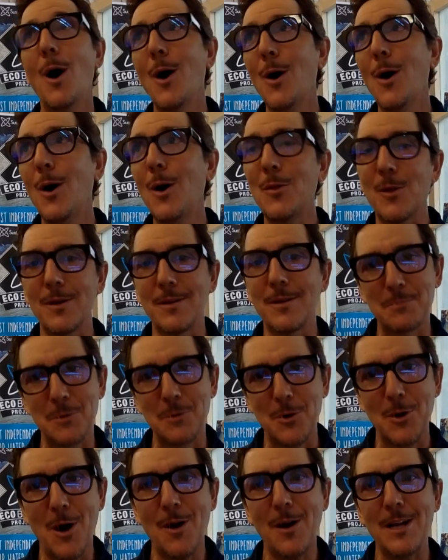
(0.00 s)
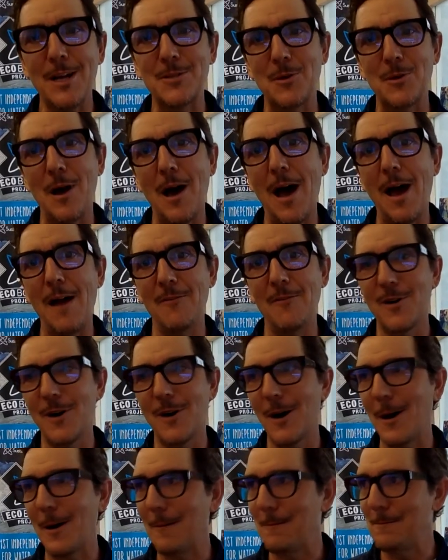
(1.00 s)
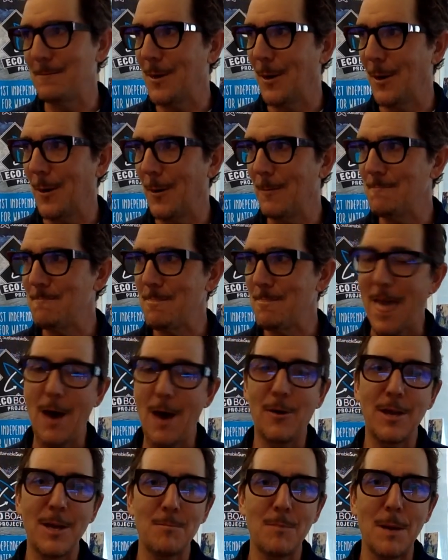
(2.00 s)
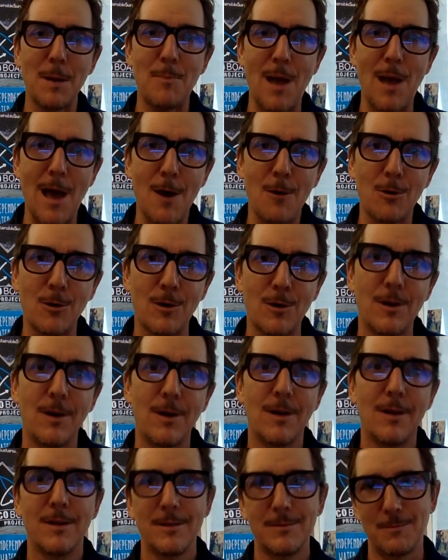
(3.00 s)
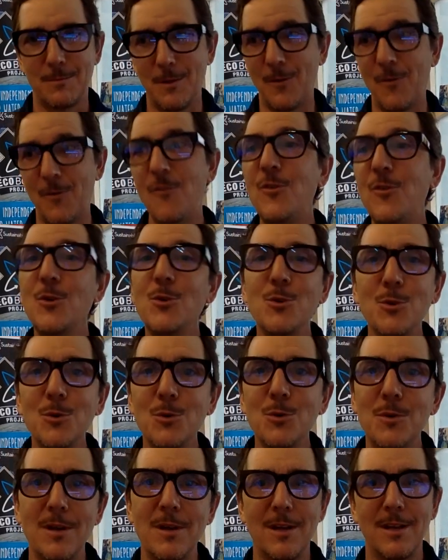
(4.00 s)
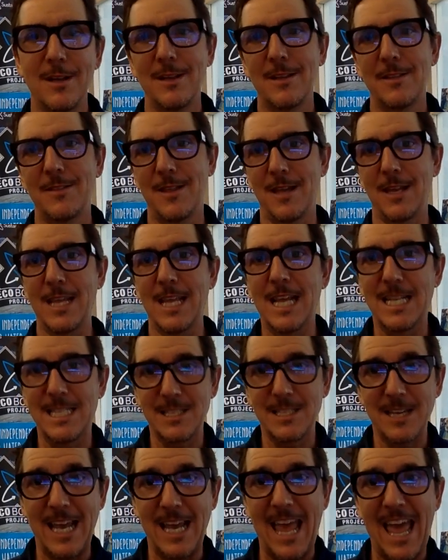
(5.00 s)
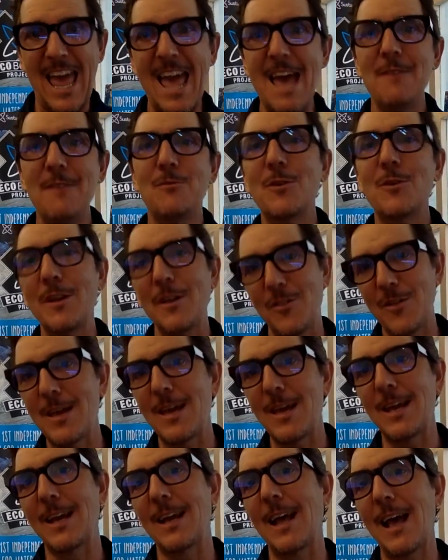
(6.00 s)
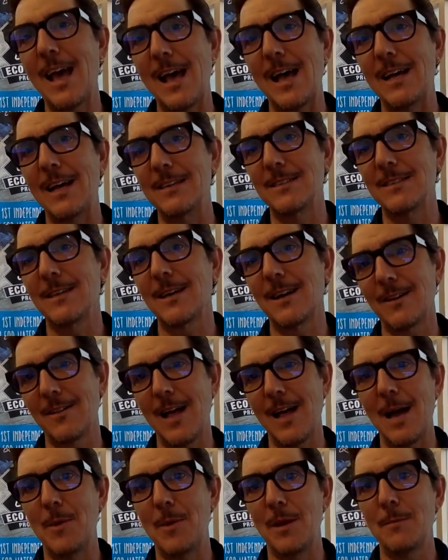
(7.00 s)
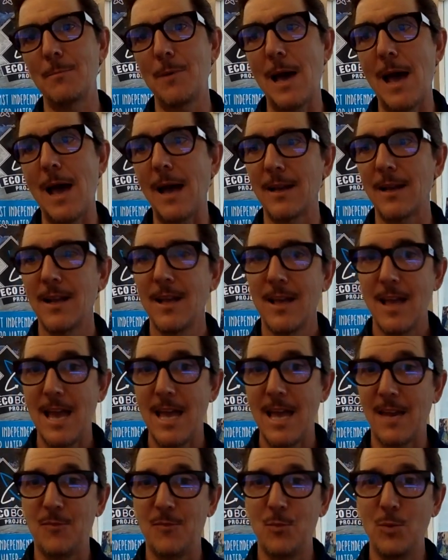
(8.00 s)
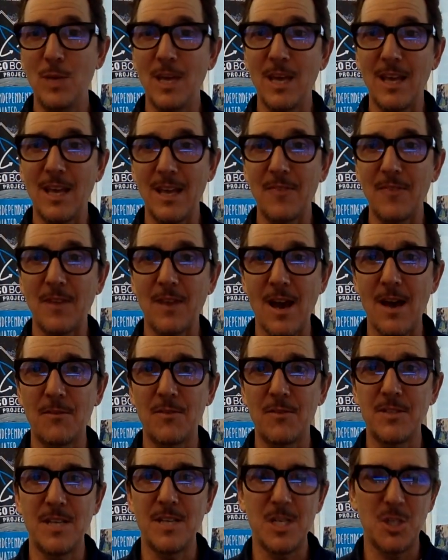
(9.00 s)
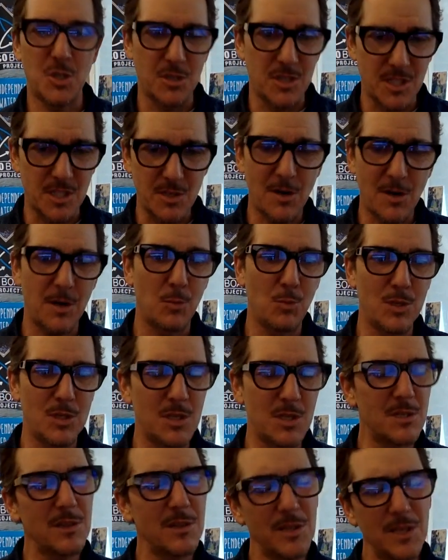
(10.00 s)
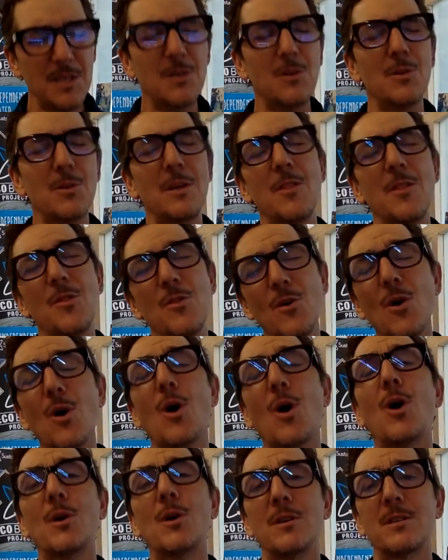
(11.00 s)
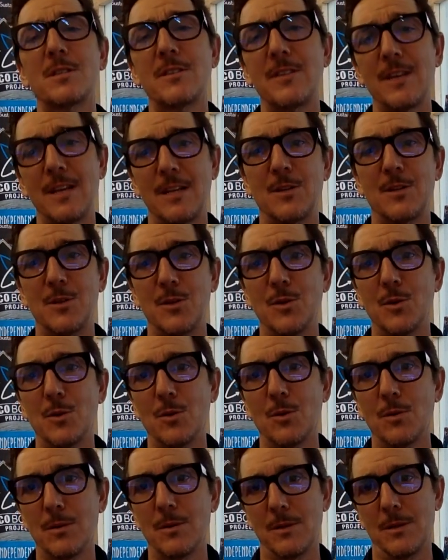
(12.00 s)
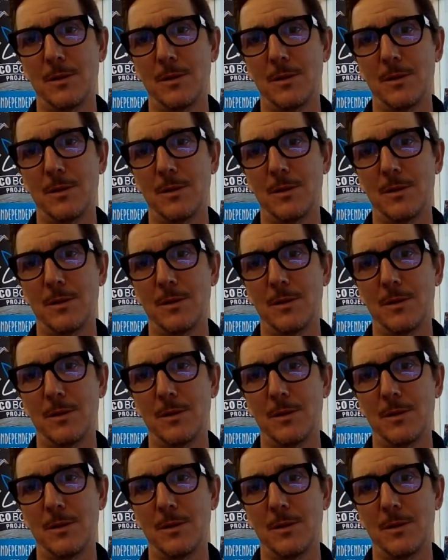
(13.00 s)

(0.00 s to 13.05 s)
Oh, the car I drive, how I get my power, the food that it's like everything has a climate impact. And if we can get the conversation started, which is literally the hardest thing to do,